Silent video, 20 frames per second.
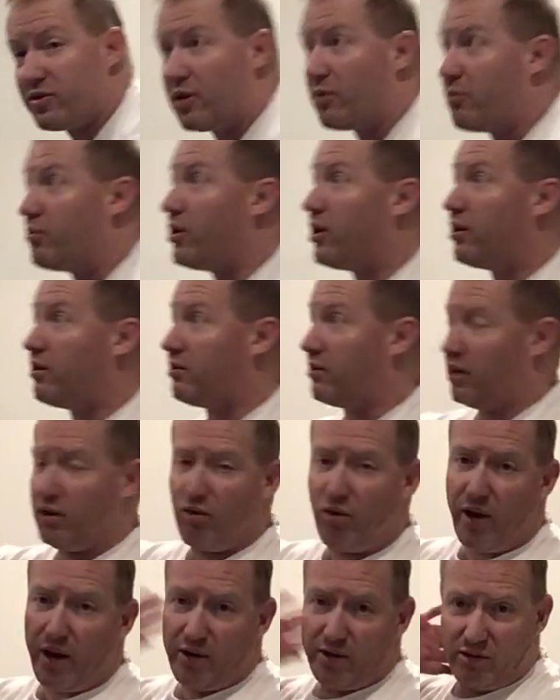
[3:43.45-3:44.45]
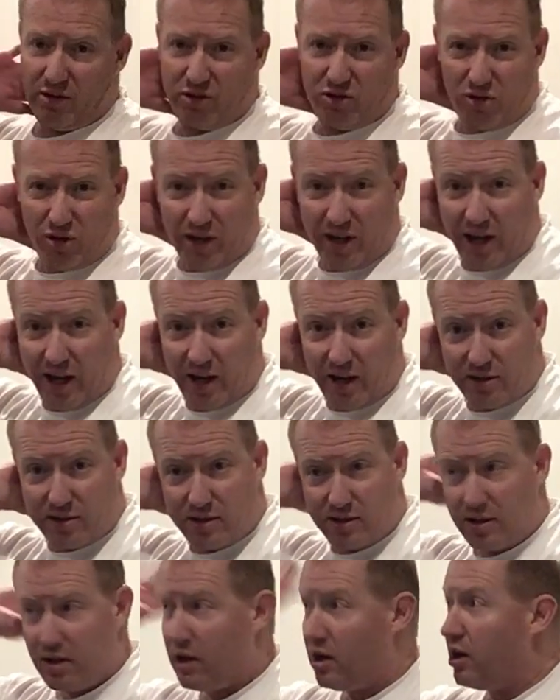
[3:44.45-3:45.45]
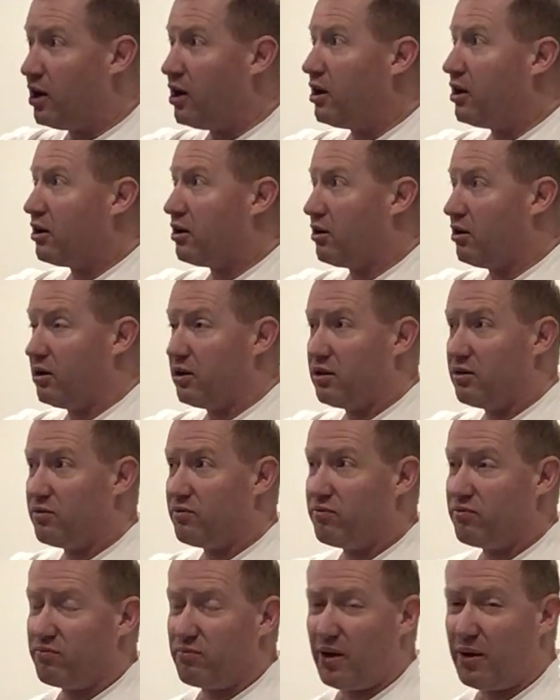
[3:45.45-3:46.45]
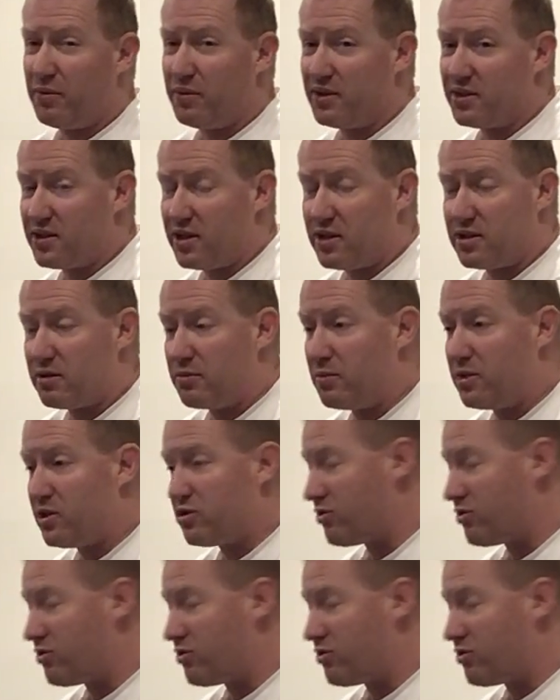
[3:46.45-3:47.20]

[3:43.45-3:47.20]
somewhere, in around the treehouse, kind of maybe the Sesame